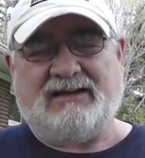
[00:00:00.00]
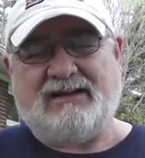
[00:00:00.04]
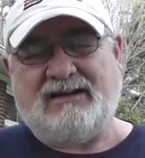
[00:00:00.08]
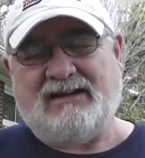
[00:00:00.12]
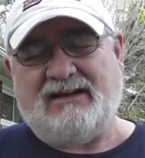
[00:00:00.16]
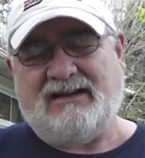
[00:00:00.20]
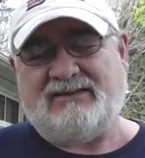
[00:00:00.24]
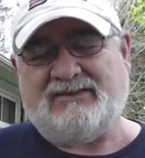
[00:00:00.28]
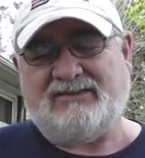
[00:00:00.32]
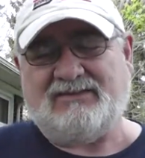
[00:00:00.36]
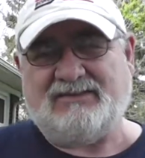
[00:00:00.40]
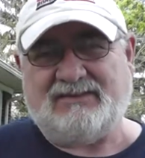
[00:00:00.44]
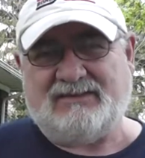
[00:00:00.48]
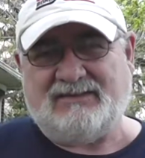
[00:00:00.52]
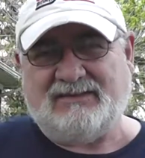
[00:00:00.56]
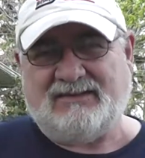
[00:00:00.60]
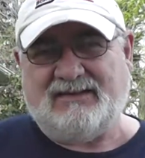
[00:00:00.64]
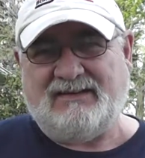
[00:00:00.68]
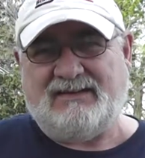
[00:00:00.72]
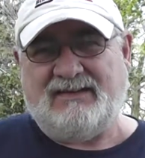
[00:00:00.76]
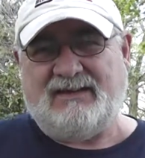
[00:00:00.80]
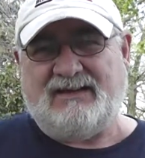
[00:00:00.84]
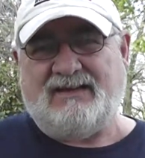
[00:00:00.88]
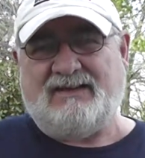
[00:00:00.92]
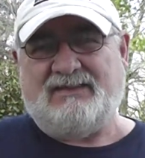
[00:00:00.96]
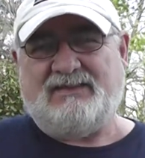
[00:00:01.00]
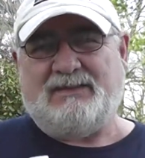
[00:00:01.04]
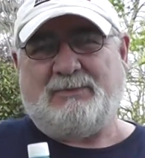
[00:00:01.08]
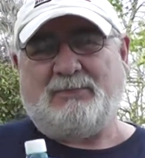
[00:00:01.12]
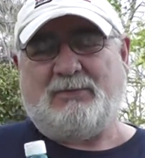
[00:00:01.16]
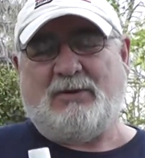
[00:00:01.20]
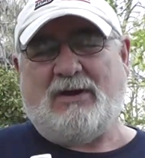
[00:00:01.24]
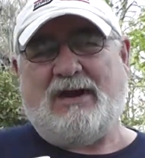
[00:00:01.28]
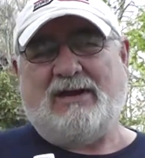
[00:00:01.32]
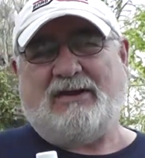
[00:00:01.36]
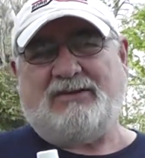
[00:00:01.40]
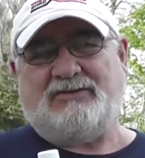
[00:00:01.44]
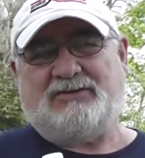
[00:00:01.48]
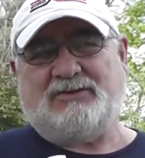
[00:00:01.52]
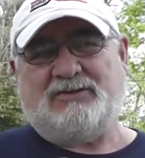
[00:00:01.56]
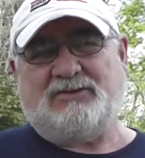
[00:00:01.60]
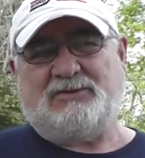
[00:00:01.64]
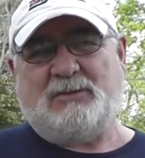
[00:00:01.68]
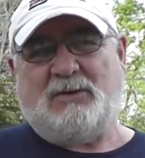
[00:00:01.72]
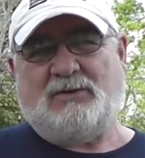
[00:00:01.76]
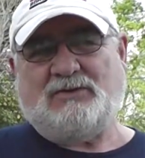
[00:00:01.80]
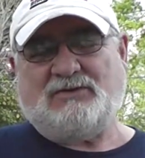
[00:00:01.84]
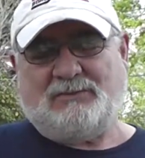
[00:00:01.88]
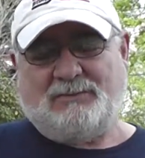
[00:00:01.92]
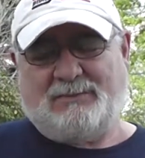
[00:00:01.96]
It's the products are
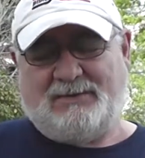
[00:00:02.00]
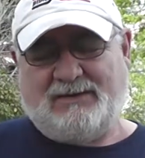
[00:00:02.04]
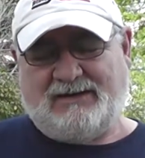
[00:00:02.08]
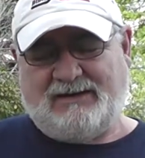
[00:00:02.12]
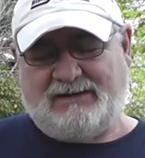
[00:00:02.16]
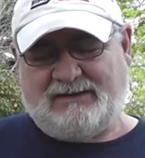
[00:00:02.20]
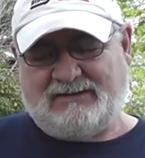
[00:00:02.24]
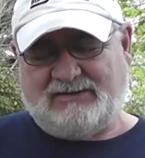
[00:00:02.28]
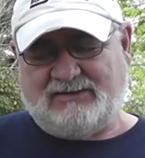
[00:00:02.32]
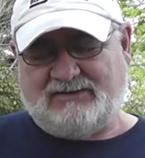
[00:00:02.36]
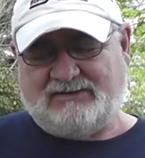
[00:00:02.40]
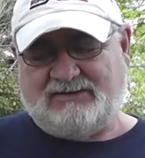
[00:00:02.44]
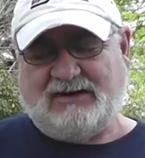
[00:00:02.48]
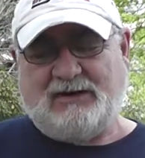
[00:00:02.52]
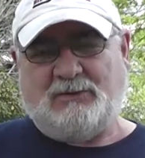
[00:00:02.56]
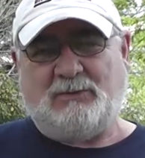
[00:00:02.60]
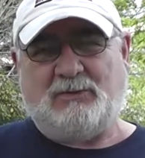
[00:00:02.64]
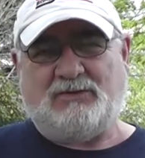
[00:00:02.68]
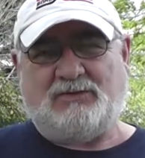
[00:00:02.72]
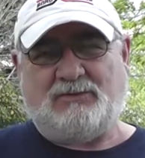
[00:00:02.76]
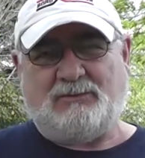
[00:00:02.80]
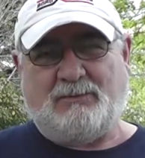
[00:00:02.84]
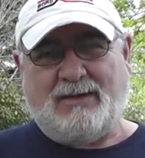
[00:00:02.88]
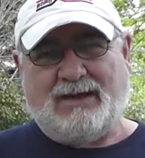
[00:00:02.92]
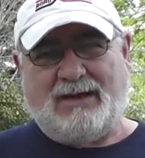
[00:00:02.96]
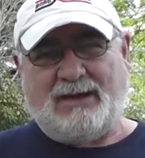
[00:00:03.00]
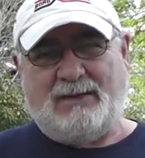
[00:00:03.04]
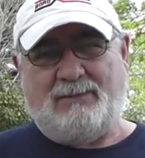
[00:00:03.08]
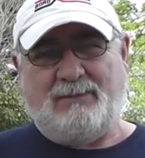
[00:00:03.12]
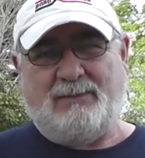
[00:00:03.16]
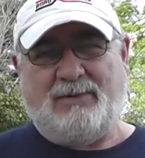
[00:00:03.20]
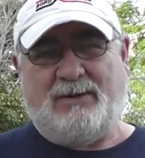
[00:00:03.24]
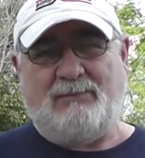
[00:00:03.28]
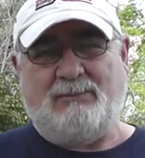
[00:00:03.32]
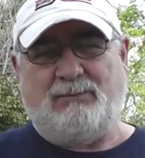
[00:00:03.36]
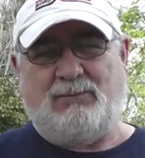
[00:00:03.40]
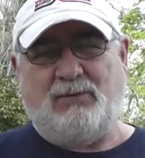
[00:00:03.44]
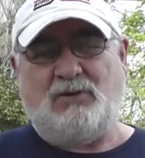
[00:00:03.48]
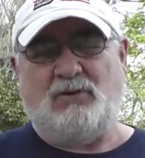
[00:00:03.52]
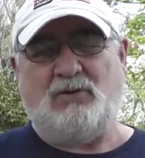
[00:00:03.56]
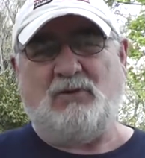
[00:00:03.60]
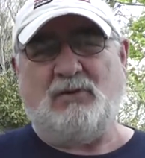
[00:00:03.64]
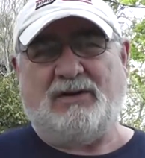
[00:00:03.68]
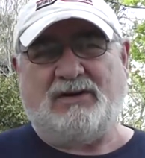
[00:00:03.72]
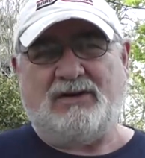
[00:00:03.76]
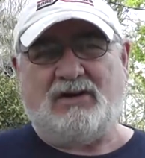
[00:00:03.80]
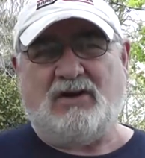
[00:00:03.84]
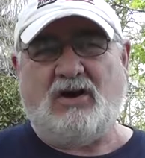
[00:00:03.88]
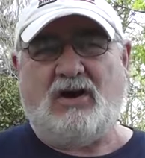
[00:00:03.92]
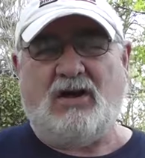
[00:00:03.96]
supposed to be distinguished by blue
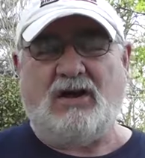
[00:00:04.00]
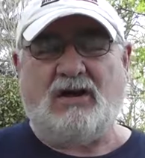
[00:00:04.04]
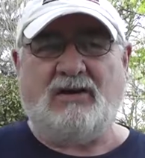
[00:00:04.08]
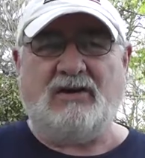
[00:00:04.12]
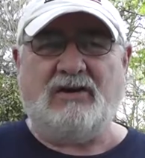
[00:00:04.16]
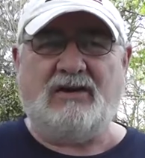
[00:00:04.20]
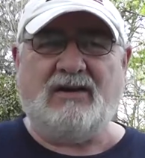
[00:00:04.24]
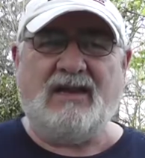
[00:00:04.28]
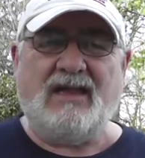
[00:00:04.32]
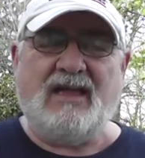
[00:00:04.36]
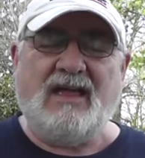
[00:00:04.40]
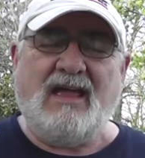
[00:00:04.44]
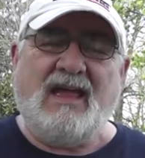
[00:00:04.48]
in color.